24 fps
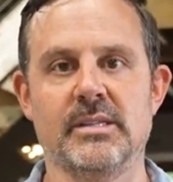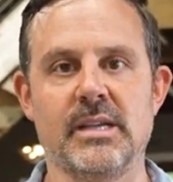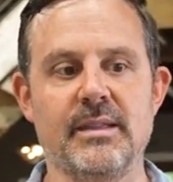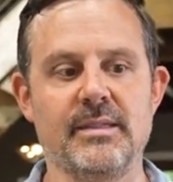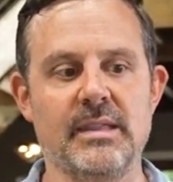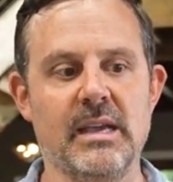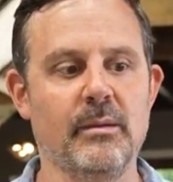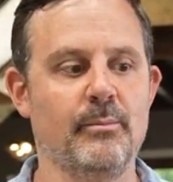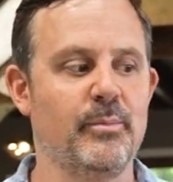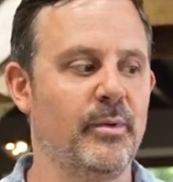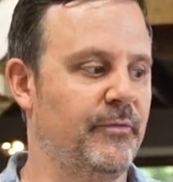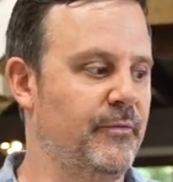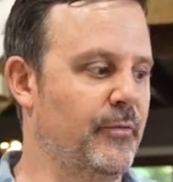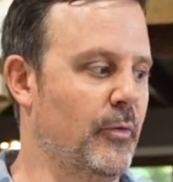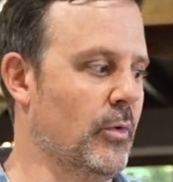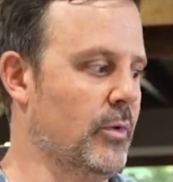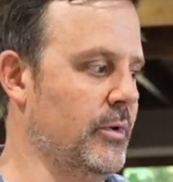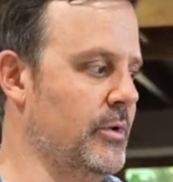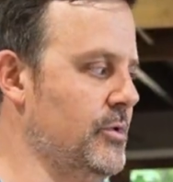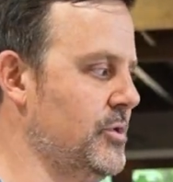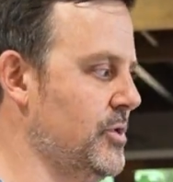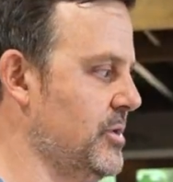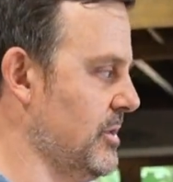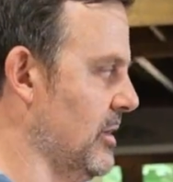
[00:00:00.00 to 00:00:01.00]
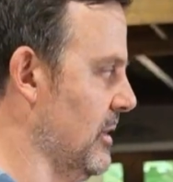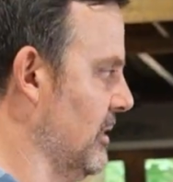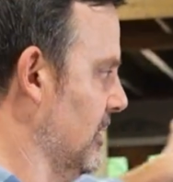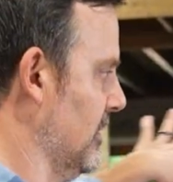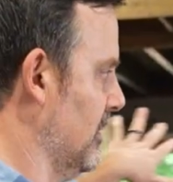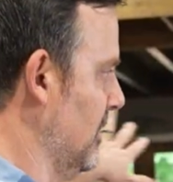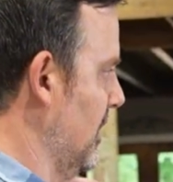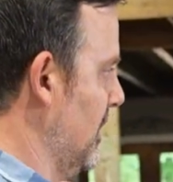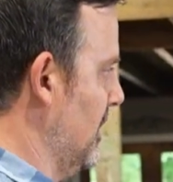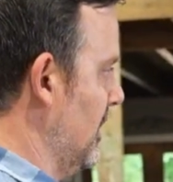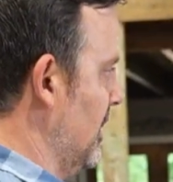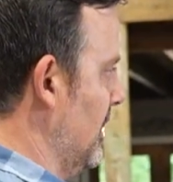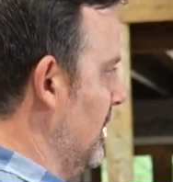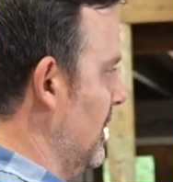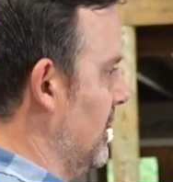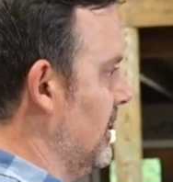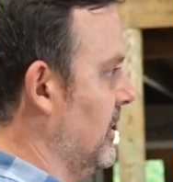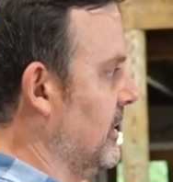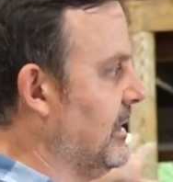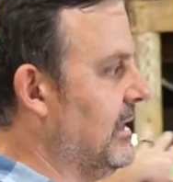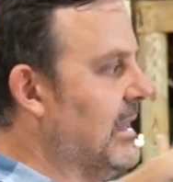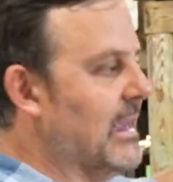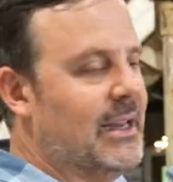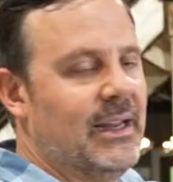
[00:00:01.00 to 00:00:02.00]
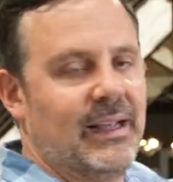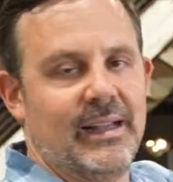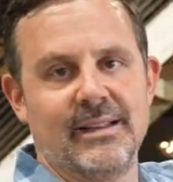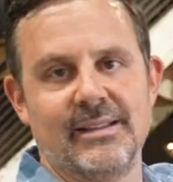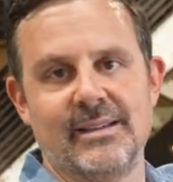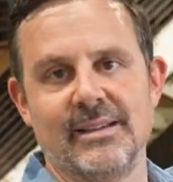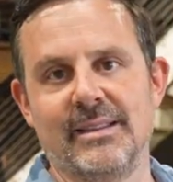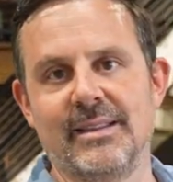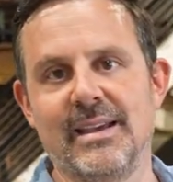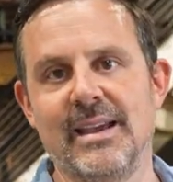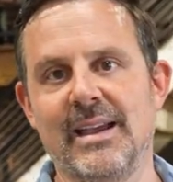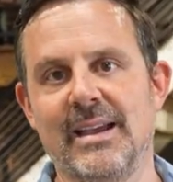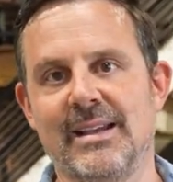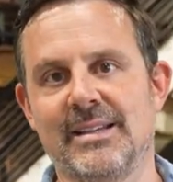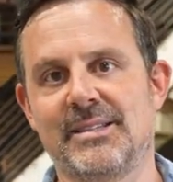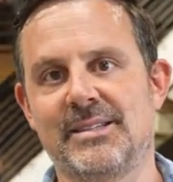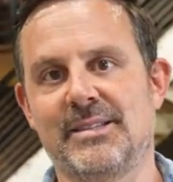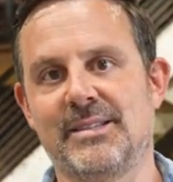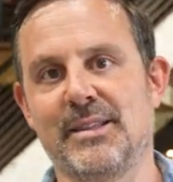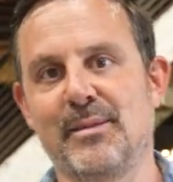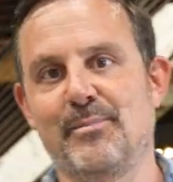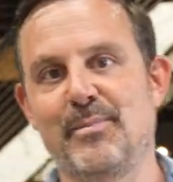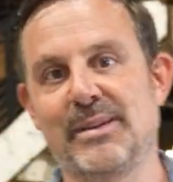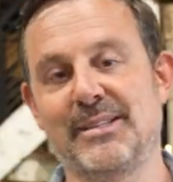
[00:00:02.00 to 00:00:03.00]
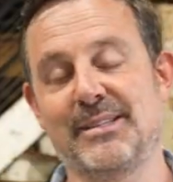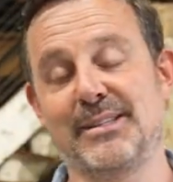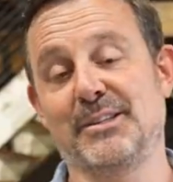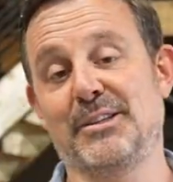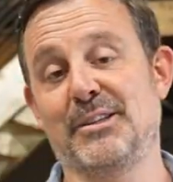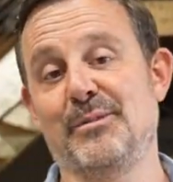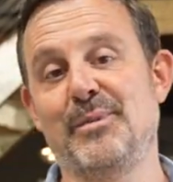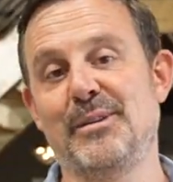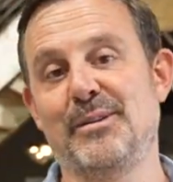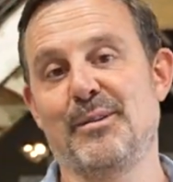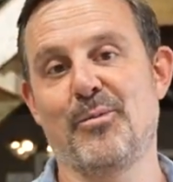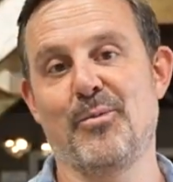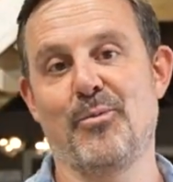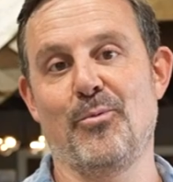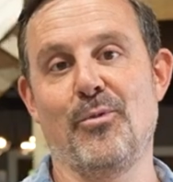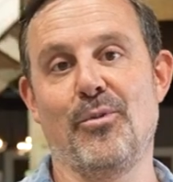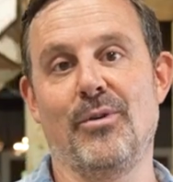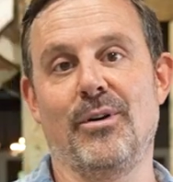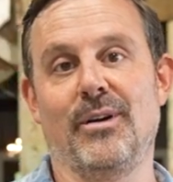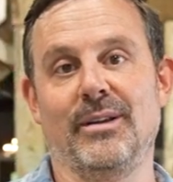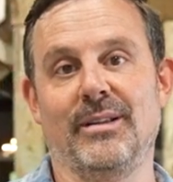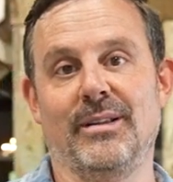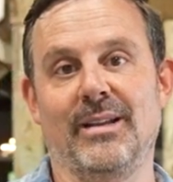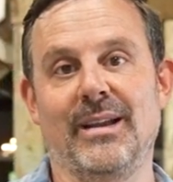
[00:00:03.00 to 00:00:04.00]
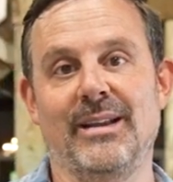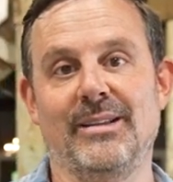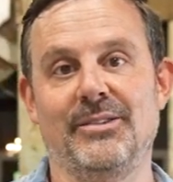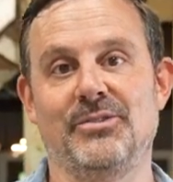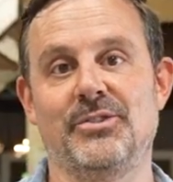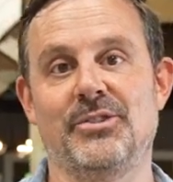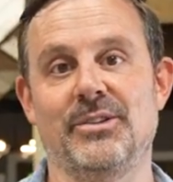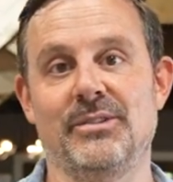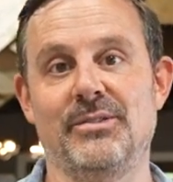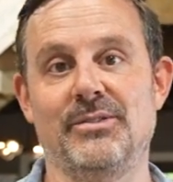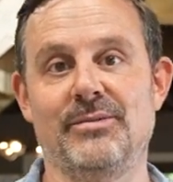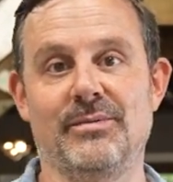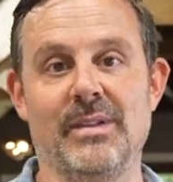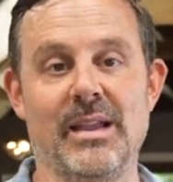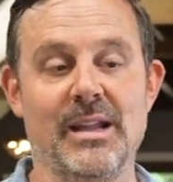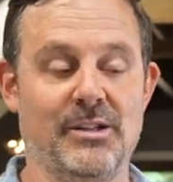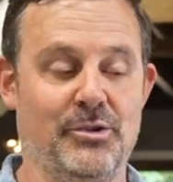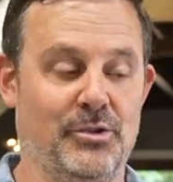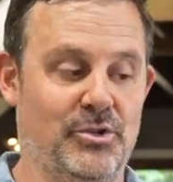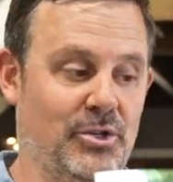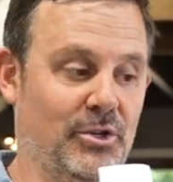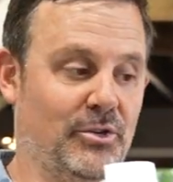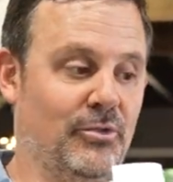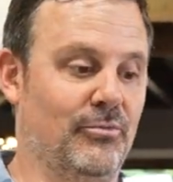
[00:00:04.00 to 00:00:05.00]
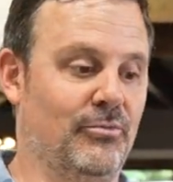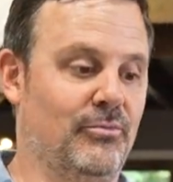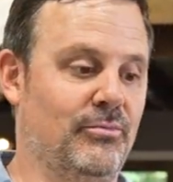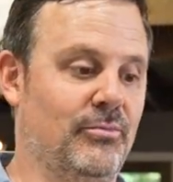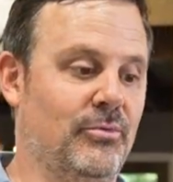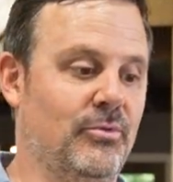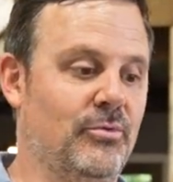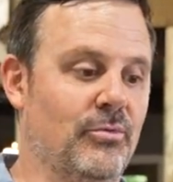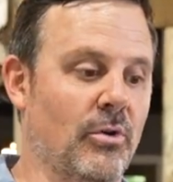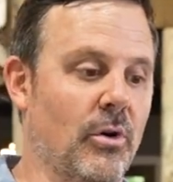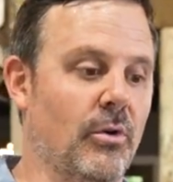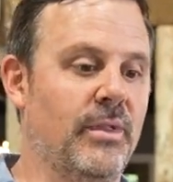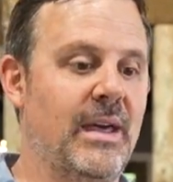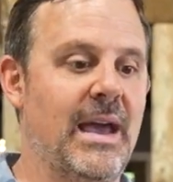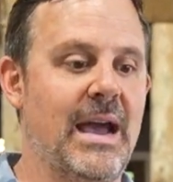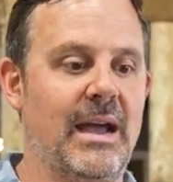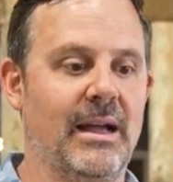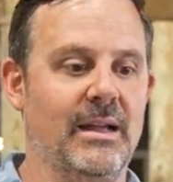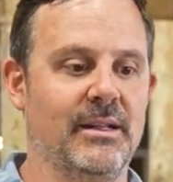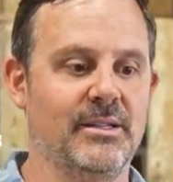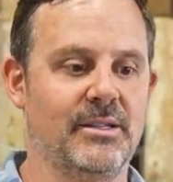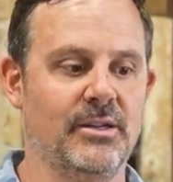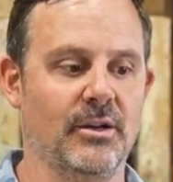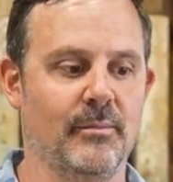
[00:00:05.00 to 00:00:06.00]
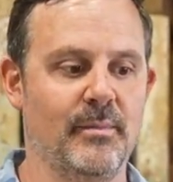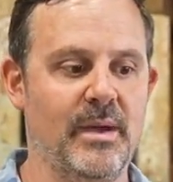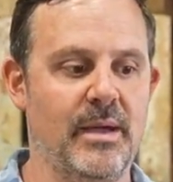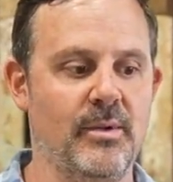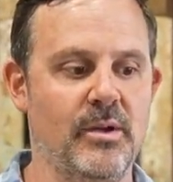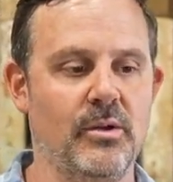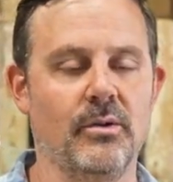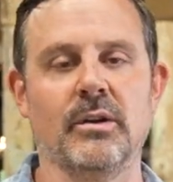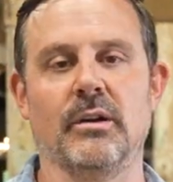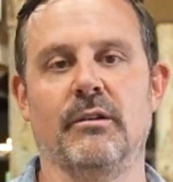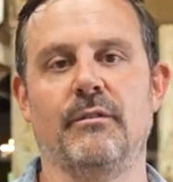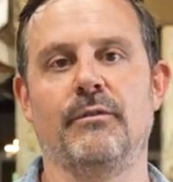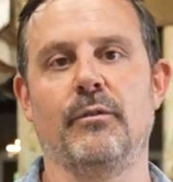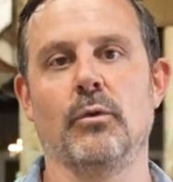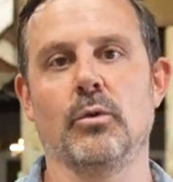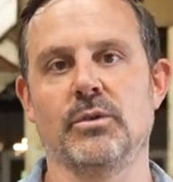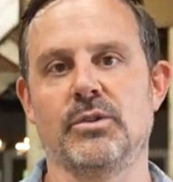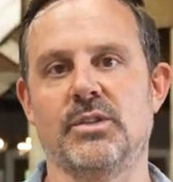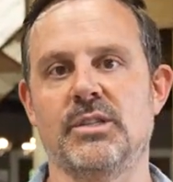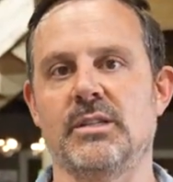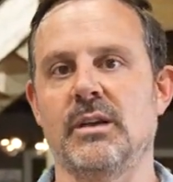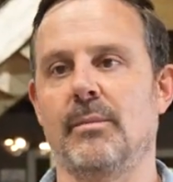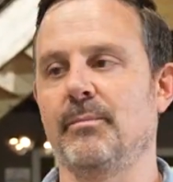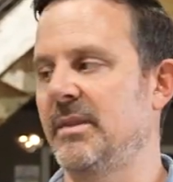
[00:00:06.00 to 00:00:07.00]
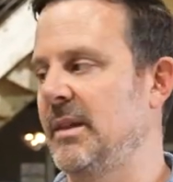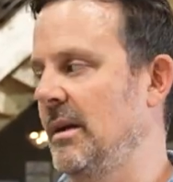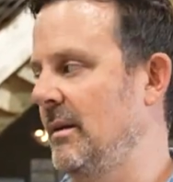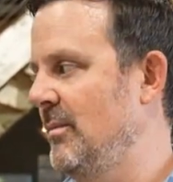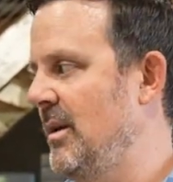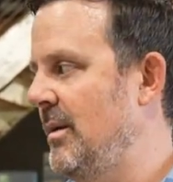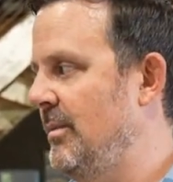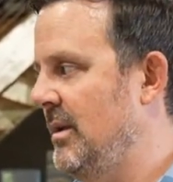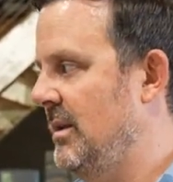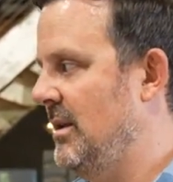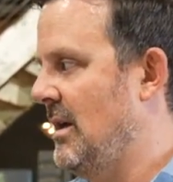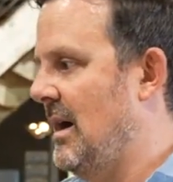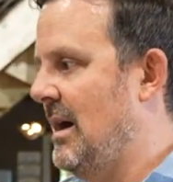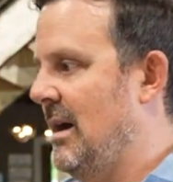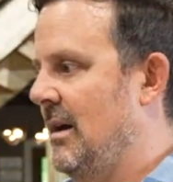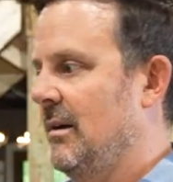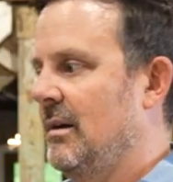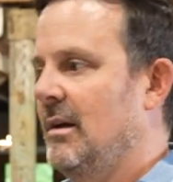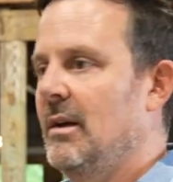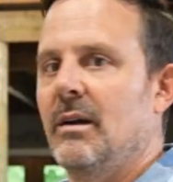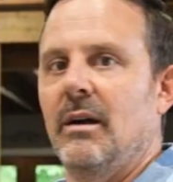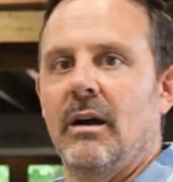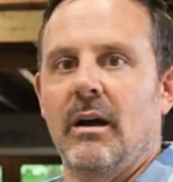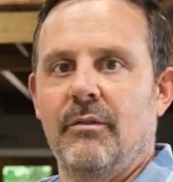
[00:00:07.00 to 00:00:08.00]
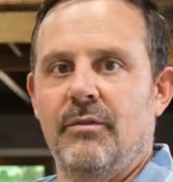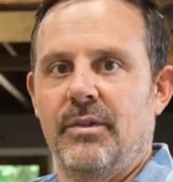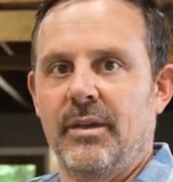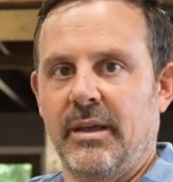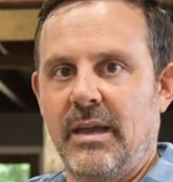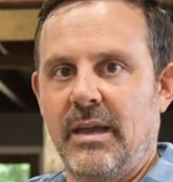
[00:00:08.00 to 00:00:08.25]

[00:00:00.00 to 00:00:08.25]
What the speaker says: I think before you start getting into this, the business should be number one, and you should grow that until maybe you can afford something, maybe not of the